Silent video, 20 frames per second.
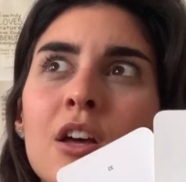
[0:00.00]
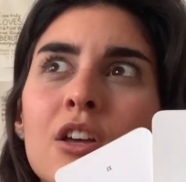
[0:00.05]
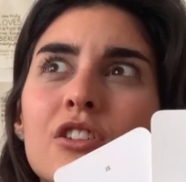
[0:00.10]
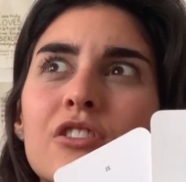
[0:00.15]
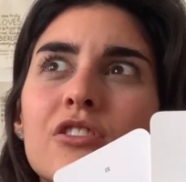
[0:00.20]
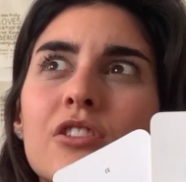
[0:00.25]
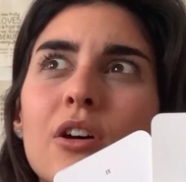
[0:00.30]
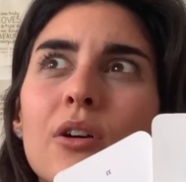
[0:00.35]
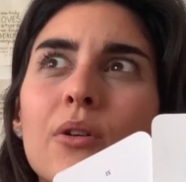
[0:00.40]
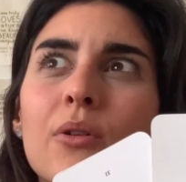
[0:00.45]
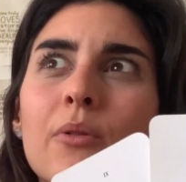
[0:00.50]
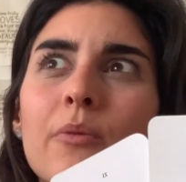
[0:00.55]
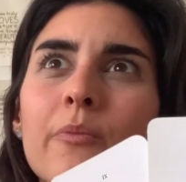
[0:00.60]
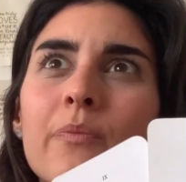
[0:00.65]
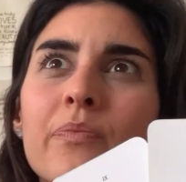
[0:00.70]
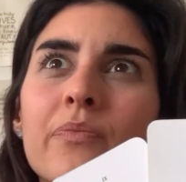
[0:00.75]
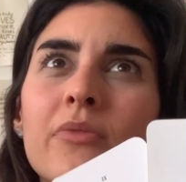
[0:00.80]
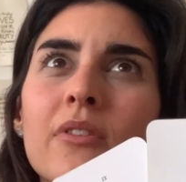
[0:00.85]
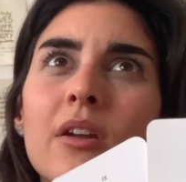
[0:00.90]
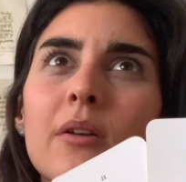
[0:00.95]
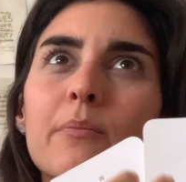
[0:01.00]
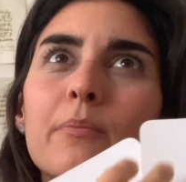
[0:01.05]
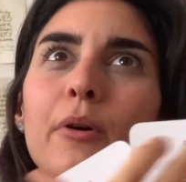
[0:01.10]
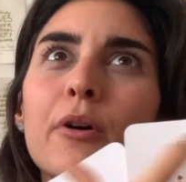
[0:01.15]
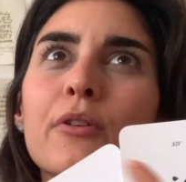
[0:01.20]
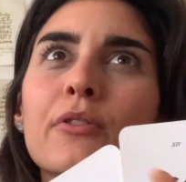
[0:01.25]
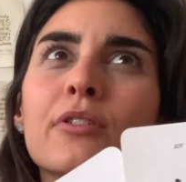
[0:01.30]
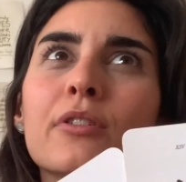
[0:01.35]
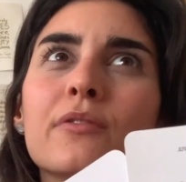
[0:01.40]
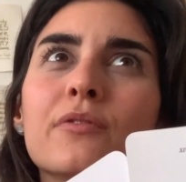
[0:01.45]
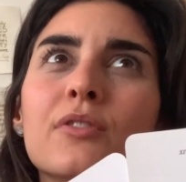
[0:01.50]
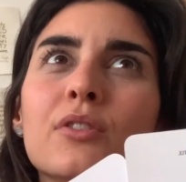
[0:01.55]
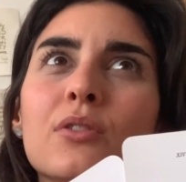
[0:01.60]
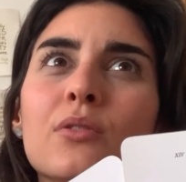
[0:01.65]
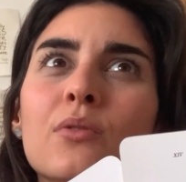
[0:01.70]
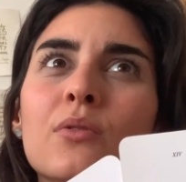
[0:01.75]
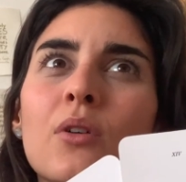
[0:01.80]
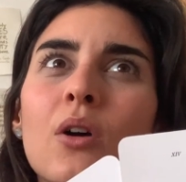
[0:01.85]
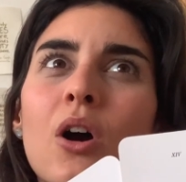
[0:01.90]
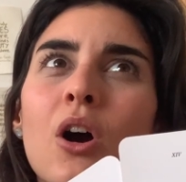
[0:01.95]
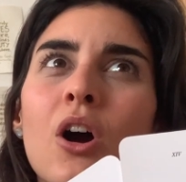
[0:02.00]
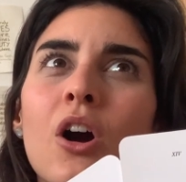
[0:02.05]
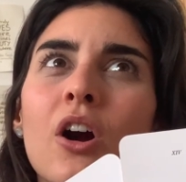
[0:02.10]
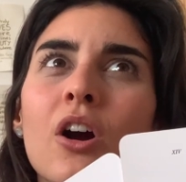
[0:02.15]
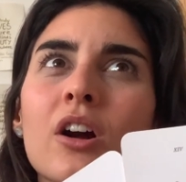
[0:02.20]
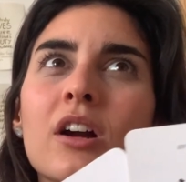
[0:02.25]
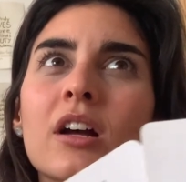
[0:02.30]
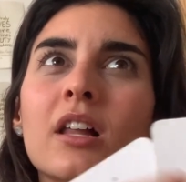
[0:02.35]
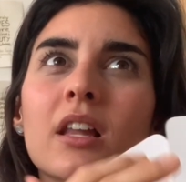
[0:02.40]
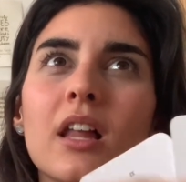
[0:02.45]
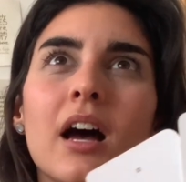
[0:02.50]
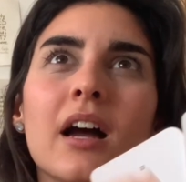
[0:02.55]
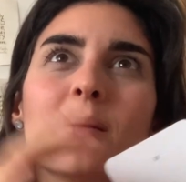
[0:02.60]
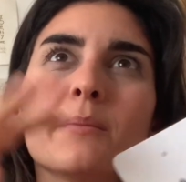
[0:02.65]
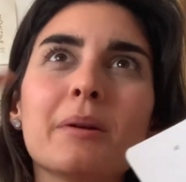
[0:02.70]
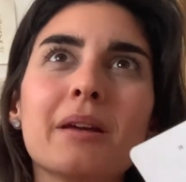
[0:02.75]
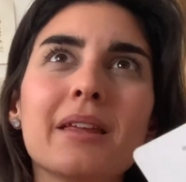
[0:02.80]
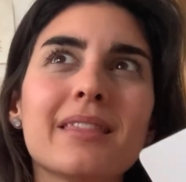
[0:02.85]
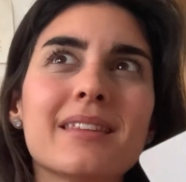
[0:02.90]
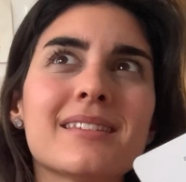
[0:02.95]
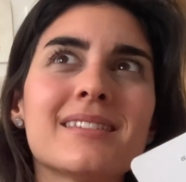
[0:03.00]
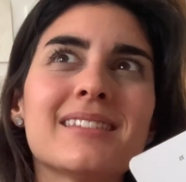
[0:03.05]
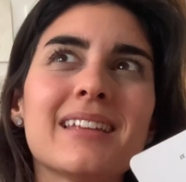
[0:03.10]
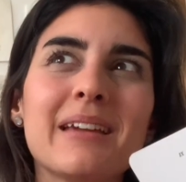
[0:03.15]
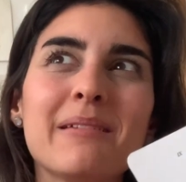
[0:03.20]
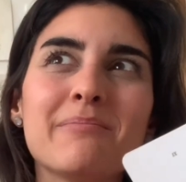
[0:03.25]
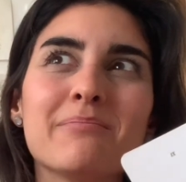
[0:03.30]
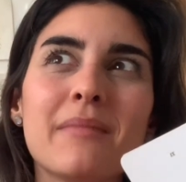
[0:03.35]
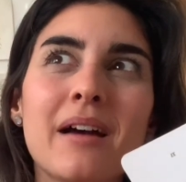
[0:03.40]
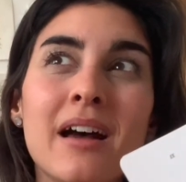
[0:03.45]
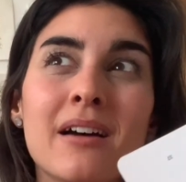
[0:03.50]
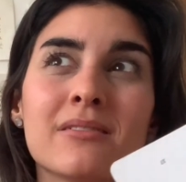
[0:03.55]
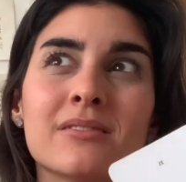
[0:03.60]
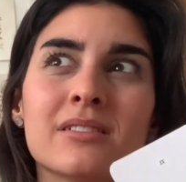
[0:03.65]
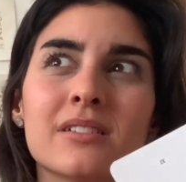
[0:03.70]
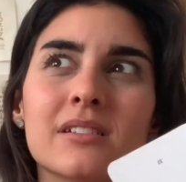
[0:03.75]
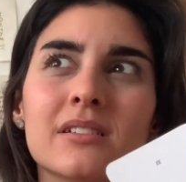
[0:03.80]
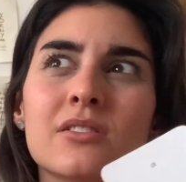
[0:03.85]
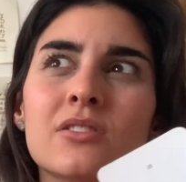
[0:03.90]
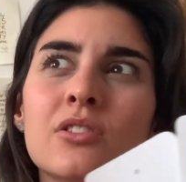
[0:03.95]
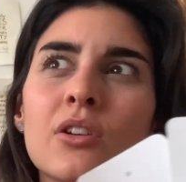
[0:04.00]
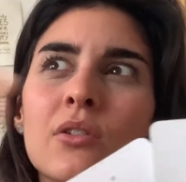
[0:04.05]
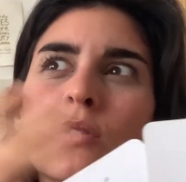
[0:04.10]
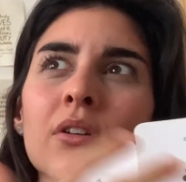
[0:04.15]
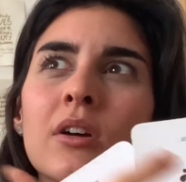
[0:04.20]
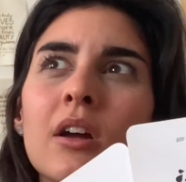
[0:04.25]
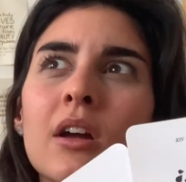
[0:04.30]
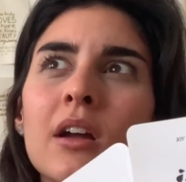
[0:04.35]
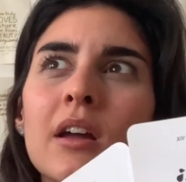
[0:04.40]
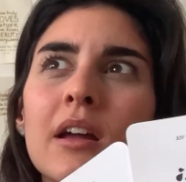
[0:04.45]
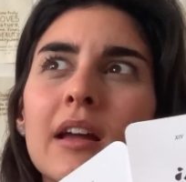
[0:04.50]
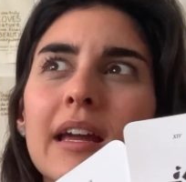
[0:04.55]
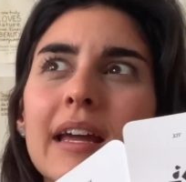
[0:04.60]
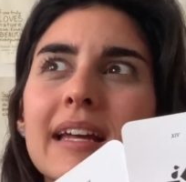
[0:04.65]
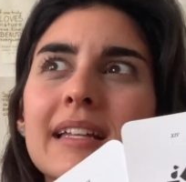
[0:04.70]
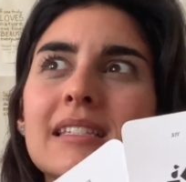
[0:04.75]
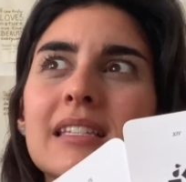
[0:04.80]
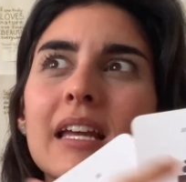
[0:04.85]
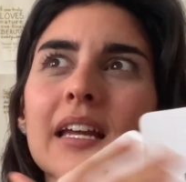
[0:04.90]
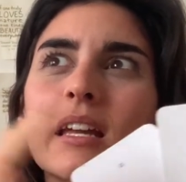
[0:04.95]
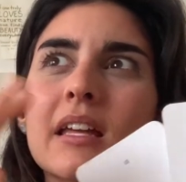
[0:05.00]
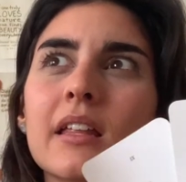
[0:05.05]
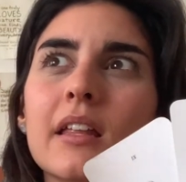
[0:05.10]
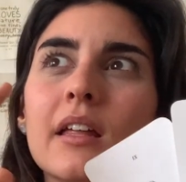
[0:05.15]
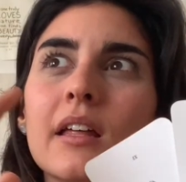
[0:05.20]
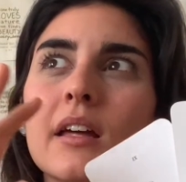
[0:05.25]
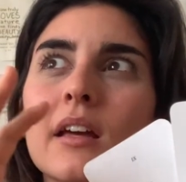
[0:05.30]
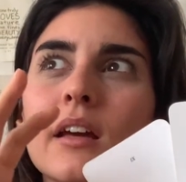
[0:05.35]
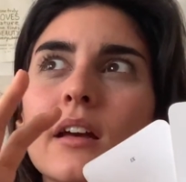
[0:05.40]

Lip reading: So both of you are climbing the same mountain. So it's like